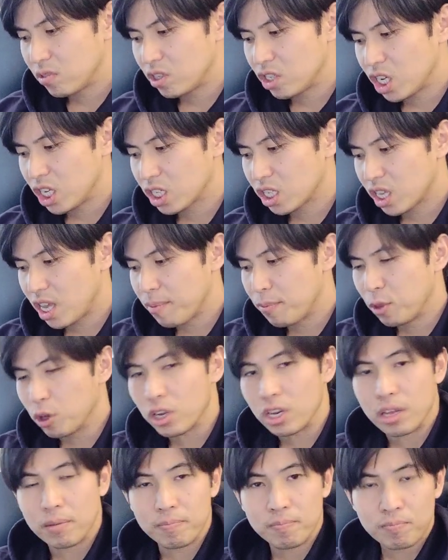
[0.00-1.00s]
just keep
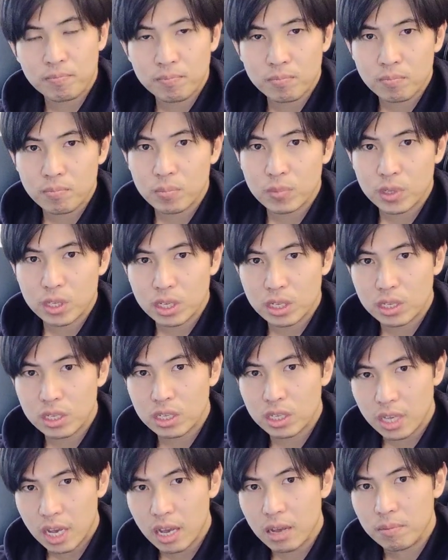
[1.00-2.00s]
looking it.
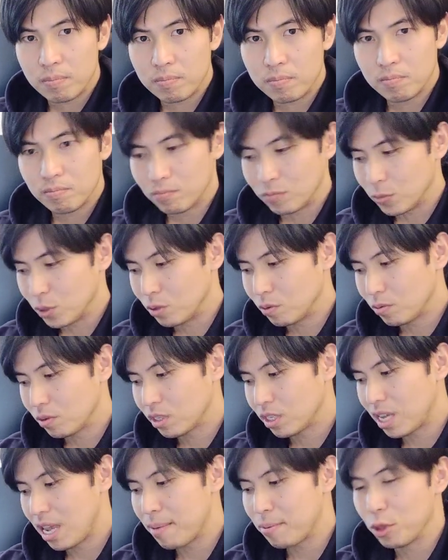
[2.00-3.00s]
Yeah.
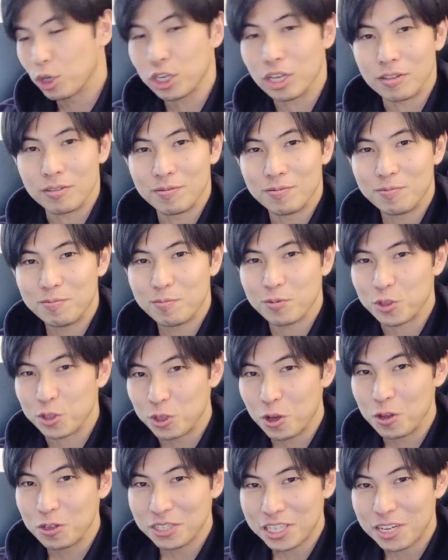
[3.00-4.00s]
Keep looking.
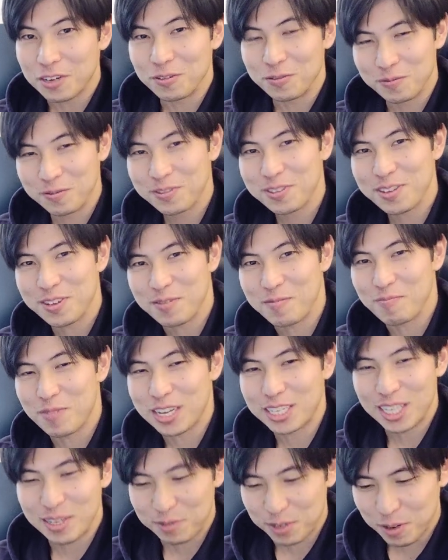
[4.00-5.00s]
Don't settle
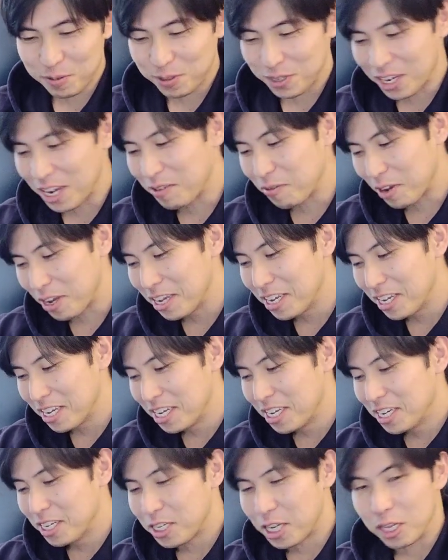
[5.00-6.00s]
by Steve Jobs. Anyway.
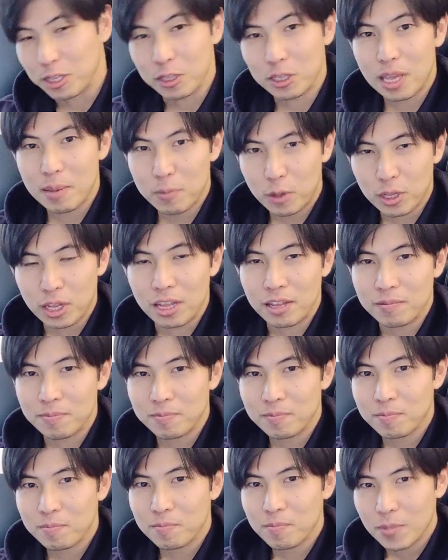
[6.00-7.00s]
Yeah, keep looking it.
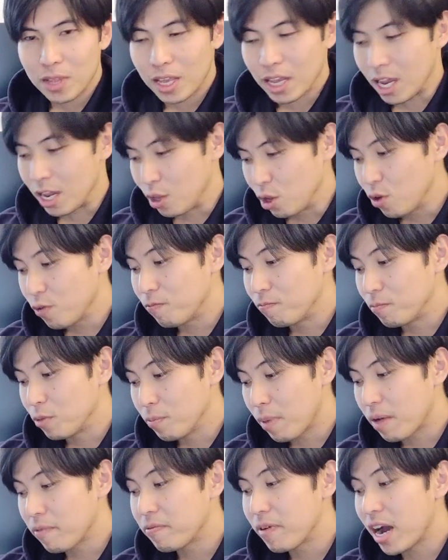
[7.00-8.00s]
And you
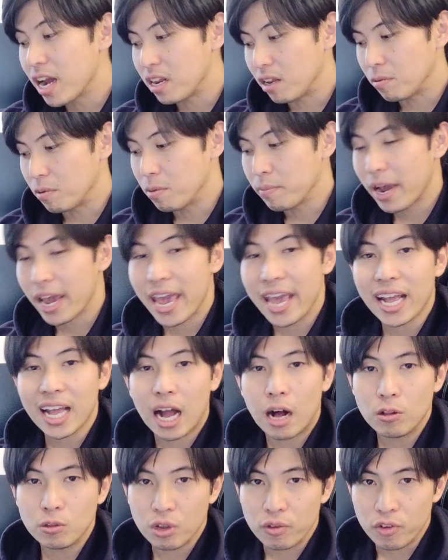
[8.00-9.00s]
might
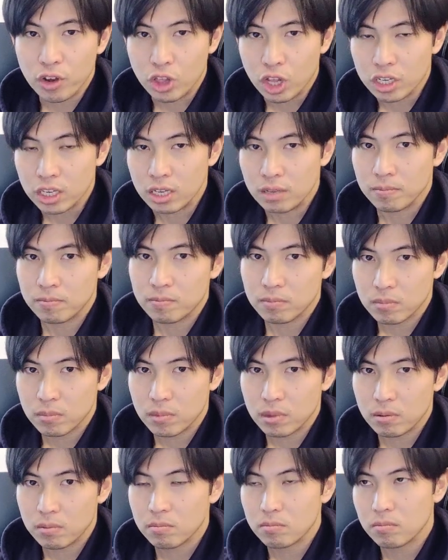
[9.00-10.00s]
encounter, if you're lucky,
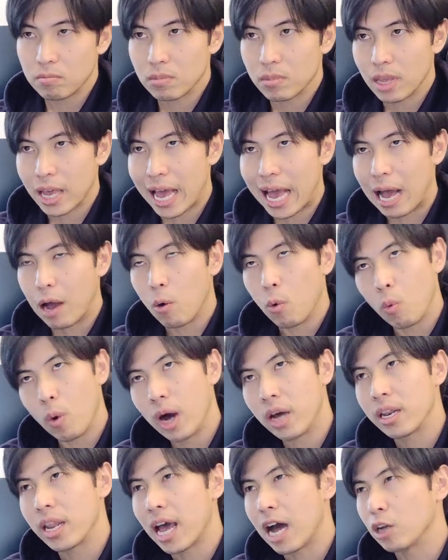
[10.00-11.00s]

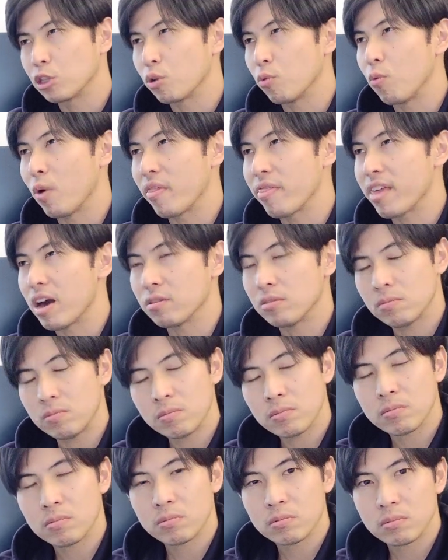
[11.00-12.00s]
one out of
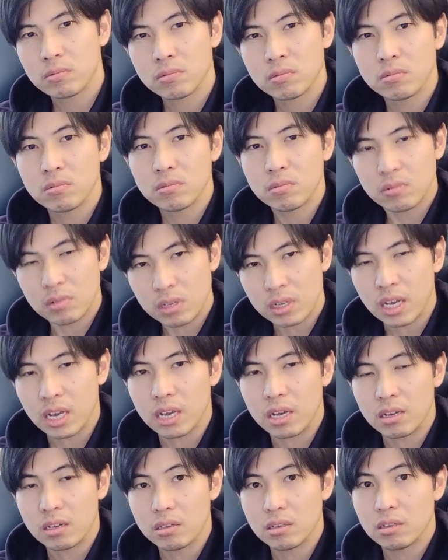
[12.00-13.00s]
1,000.
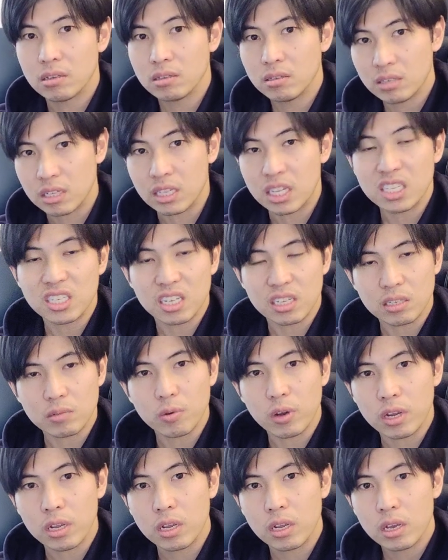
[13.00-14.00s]
Yeah. Statistics
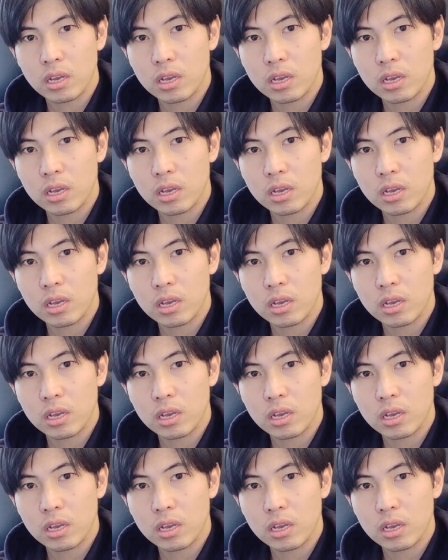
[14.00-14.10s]
way.